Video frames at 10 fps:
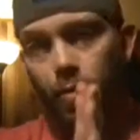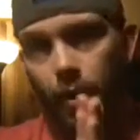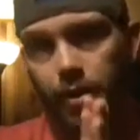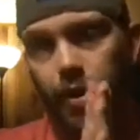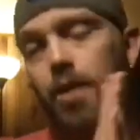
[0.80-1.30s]

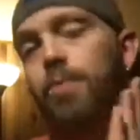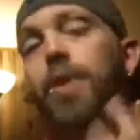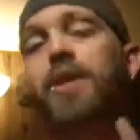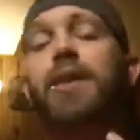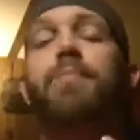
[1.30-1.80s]
Welcome,
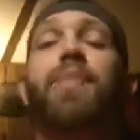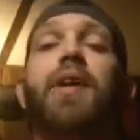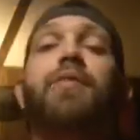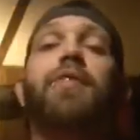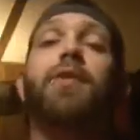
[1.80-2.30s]
what is up?
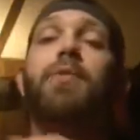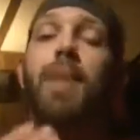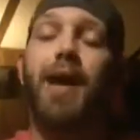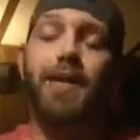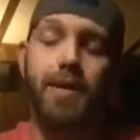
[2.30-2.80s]
Thank you for tuning
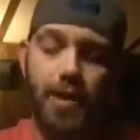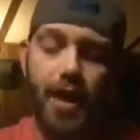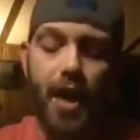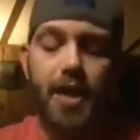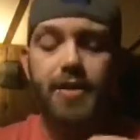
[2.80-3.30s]
back into the
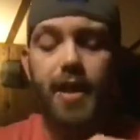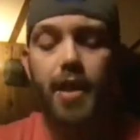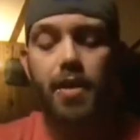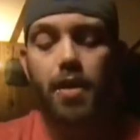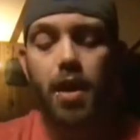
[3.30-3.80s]
Chaos Lair.